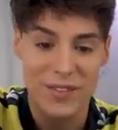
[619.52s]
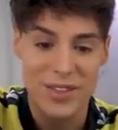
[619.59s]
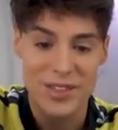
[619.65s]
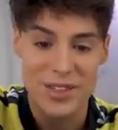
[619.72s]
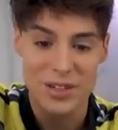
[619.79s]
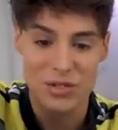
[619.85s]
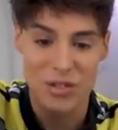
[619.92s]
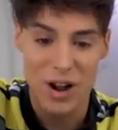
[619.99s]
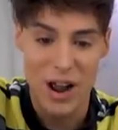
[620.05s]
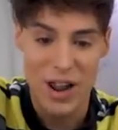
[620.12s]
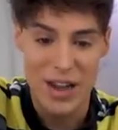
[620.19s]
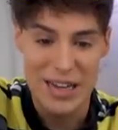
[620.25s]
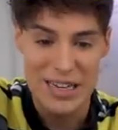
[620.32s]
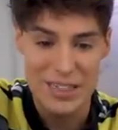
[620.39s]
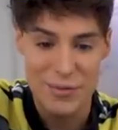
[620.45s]
this a try
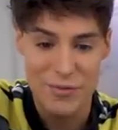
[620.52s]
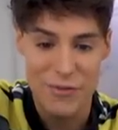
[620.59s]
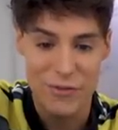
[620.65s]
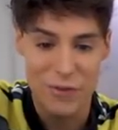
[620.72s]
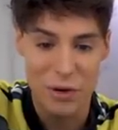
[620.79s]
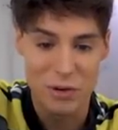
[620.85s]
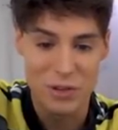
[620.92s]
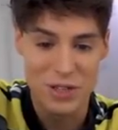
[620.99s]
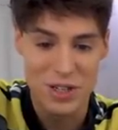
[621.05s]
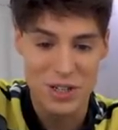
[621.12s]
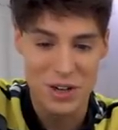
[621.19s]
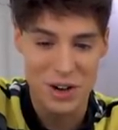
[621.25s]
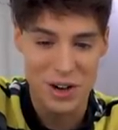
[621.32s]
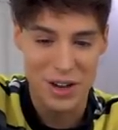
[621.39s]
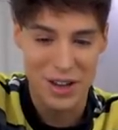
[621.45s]
in some frozen
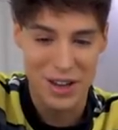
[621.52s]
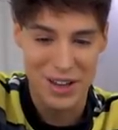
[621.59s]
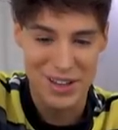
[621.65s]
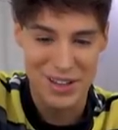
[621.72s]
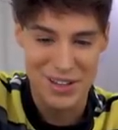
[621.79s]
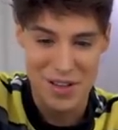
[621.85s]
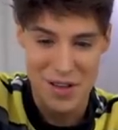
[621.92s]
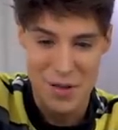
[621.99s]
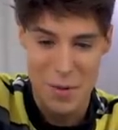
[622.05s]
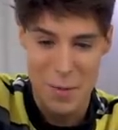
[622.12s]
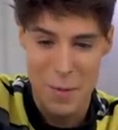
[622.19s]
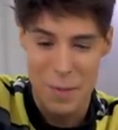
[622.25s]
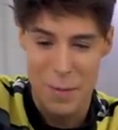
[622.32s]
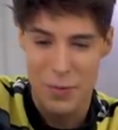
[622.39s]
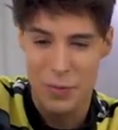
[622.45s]
turkey.
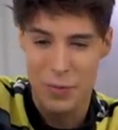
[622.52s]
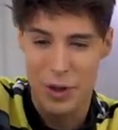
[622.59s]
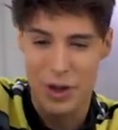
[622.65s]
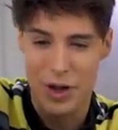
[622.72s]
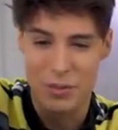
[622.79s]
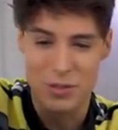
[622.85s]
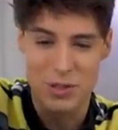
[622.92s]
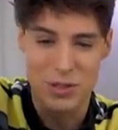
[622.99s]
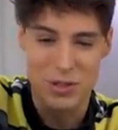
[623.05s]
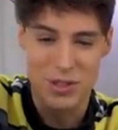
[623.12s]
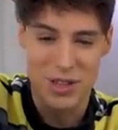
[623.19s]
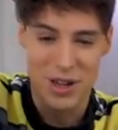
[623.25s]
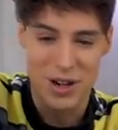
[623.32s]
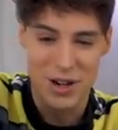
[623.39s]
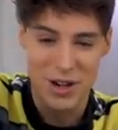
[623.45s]
Oh my god, I'm so
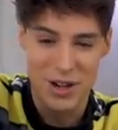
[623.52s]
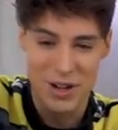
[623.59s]
scared.